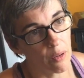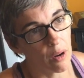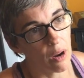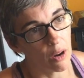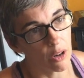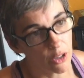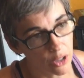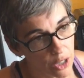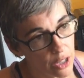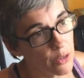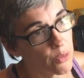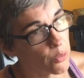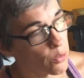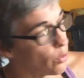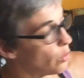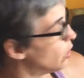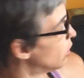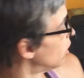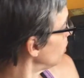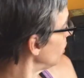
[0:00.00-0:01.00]
a good
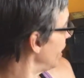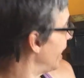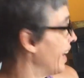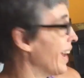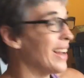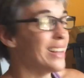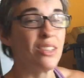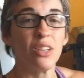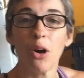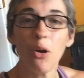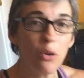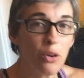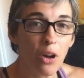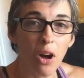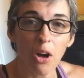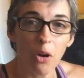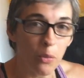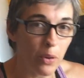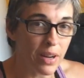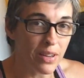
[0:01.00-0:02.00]
rule that I don't
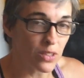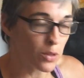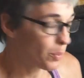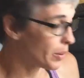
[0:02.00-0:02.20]
always